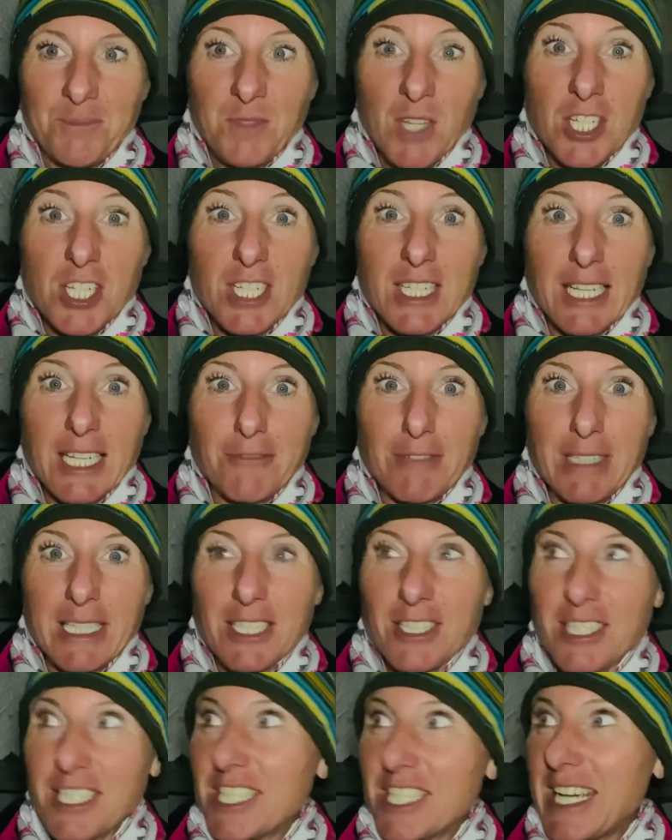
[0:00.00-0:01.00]
Just had really
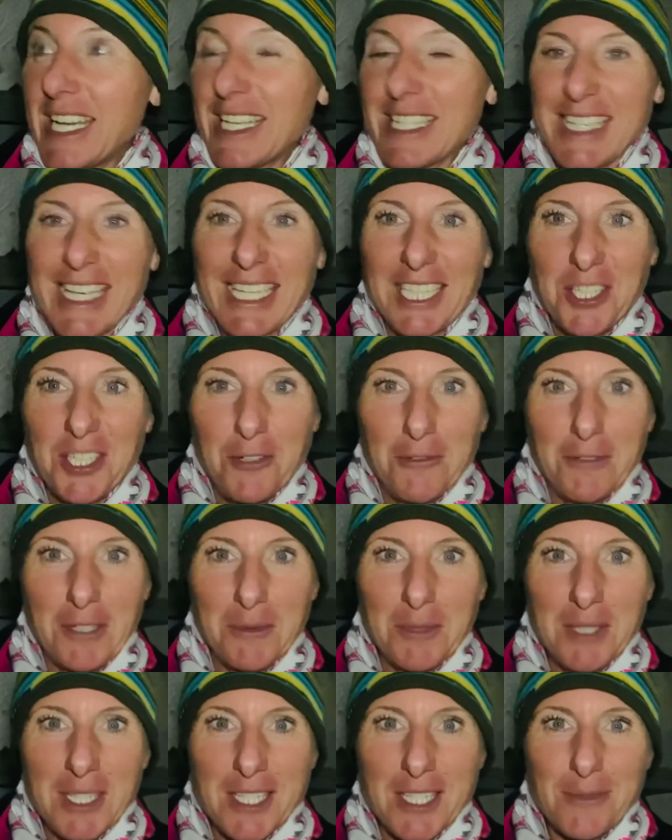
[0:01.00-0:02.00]
nice chats and coffee
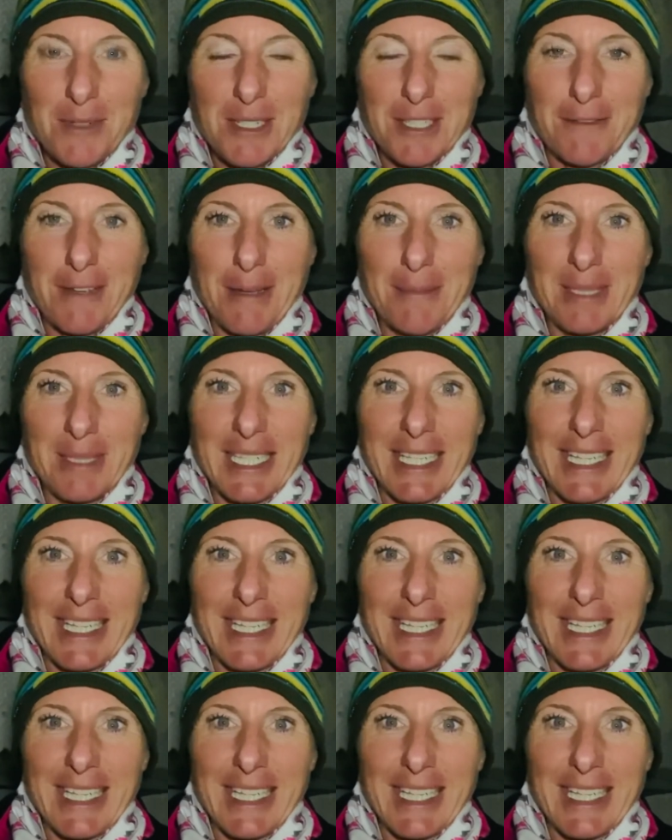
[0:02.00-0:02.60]
with the Swiss family